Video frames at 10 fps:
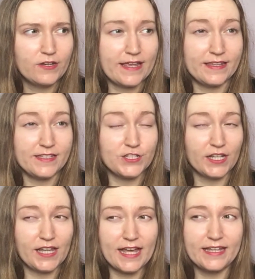in
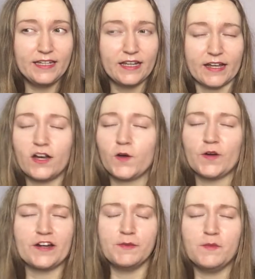July. I can't
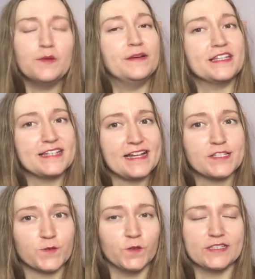quite remember, but the
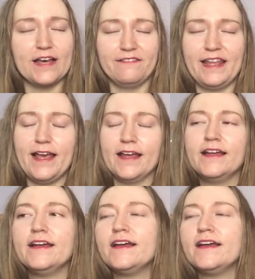dates are all down there.